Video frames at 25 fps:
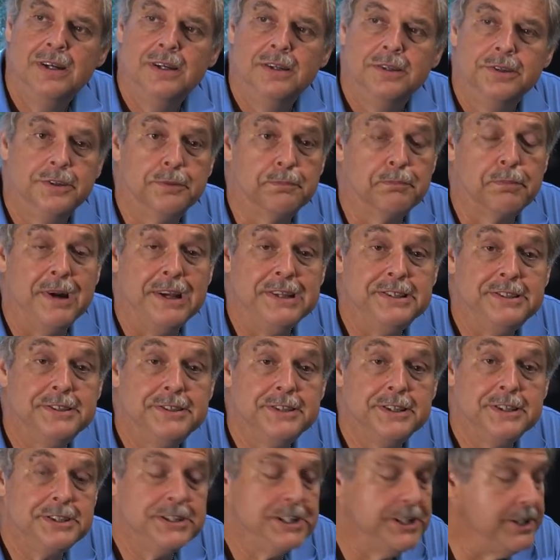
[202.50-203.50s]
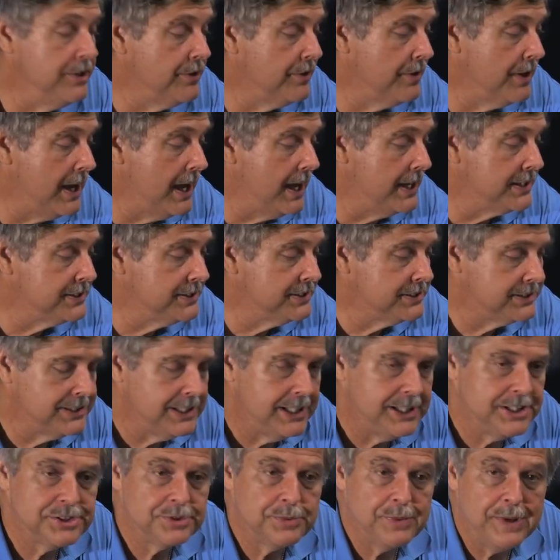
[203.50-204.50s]
The price of this here, as it
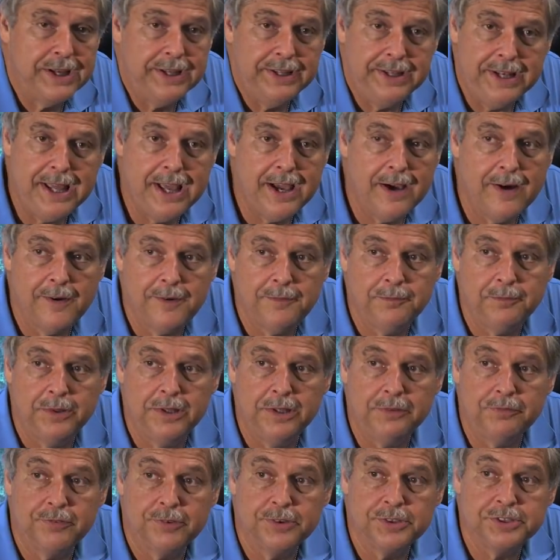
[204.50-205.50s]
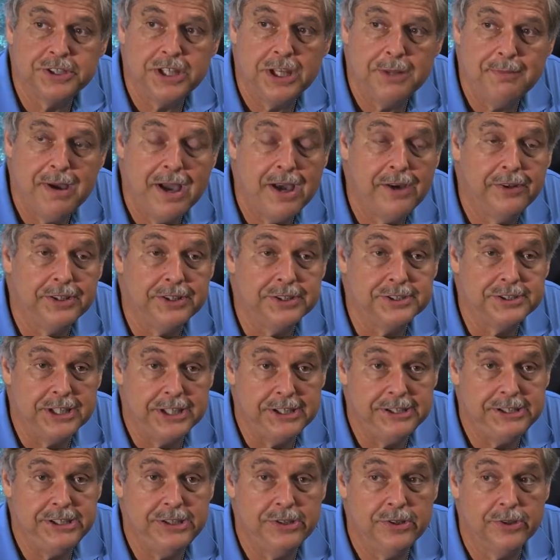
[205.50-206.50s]
stands right now, when it first came out, is
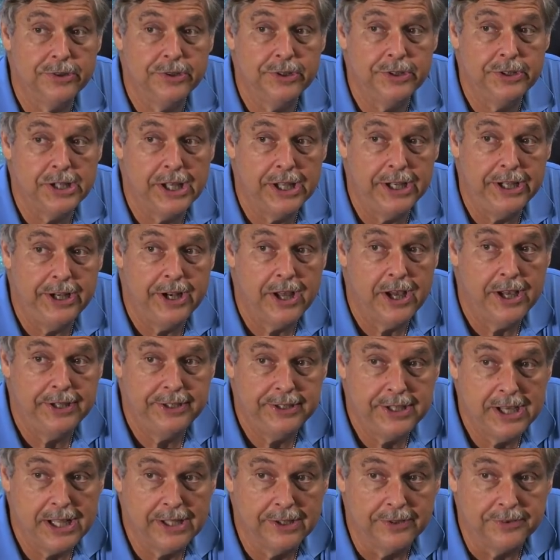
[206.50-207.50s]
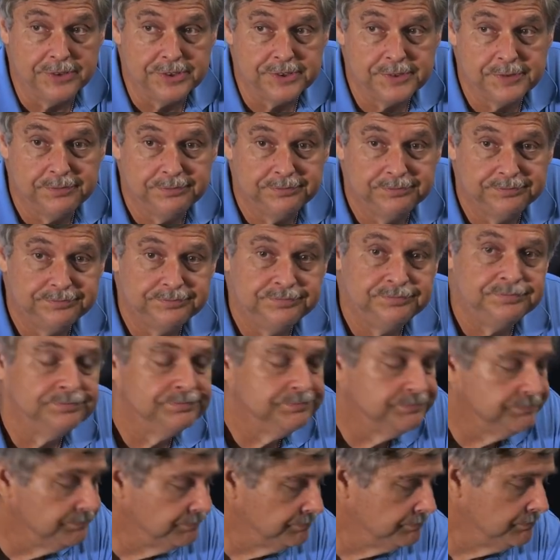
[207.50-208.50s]
$1,899.
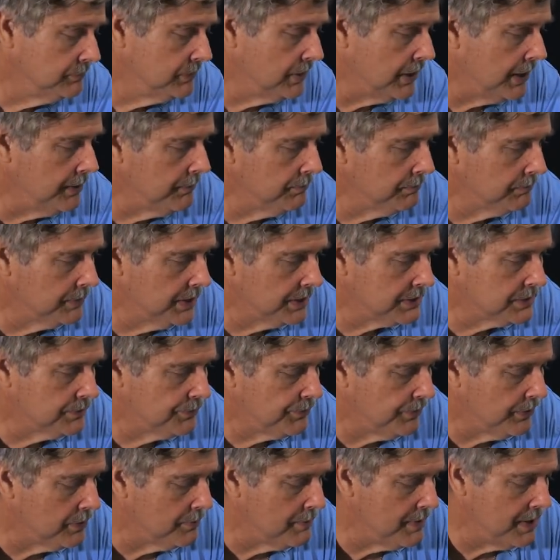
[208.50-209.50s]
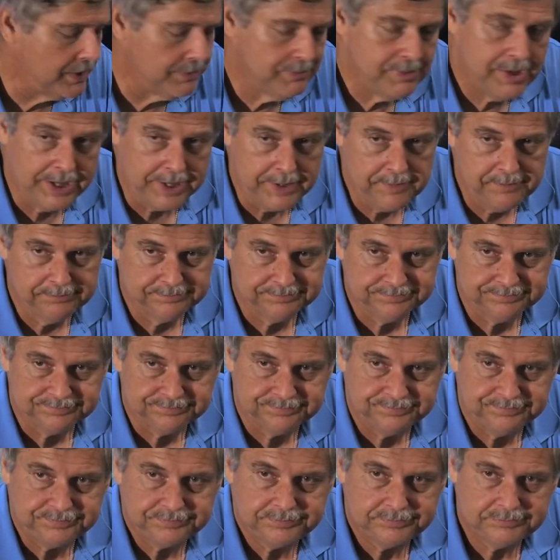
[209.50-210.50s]
Okay, that's a fair amount of money.
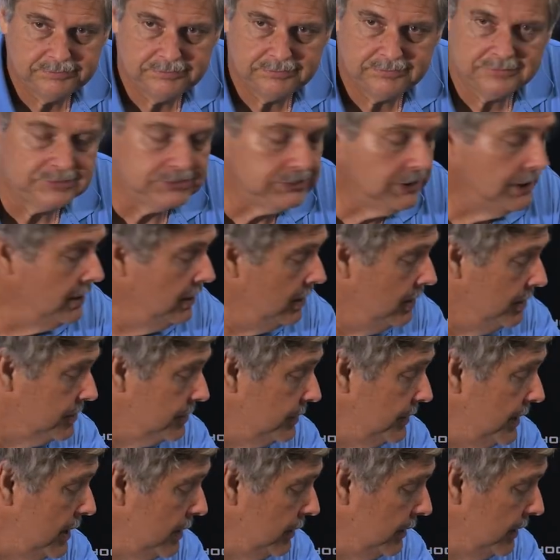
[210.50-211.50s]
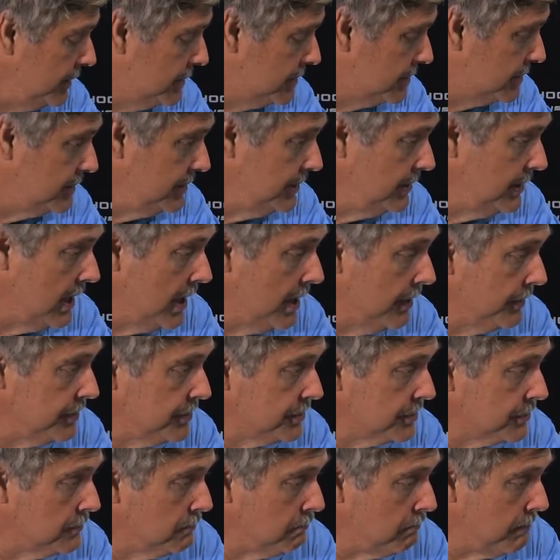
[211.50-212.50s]
So now let's see how
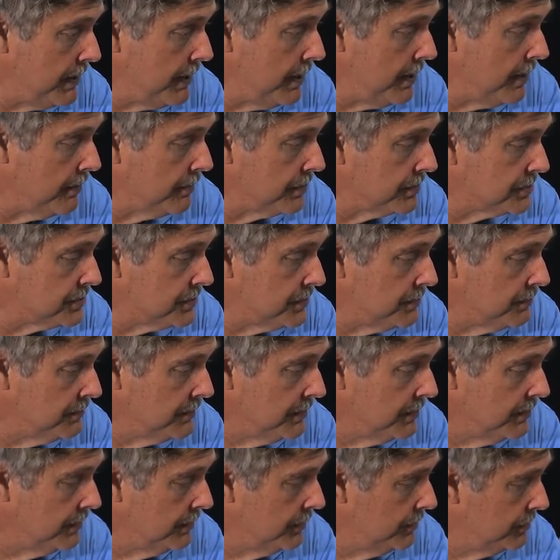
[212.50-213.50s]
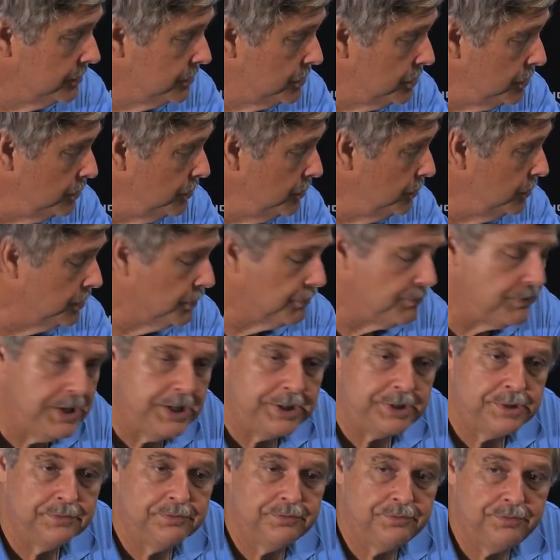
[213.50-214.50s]
this compares to the
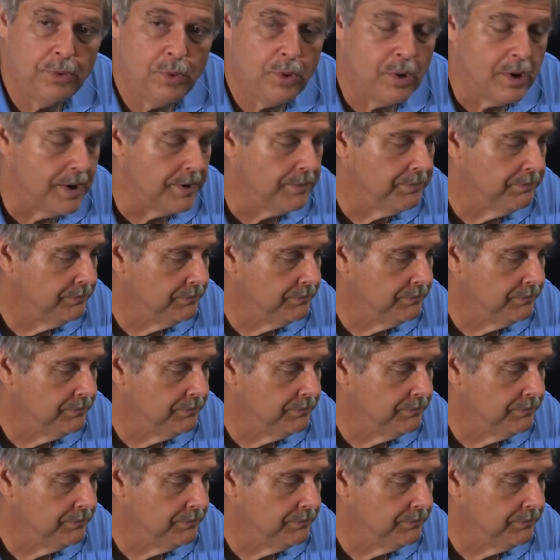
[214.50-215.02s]
Phantom 4.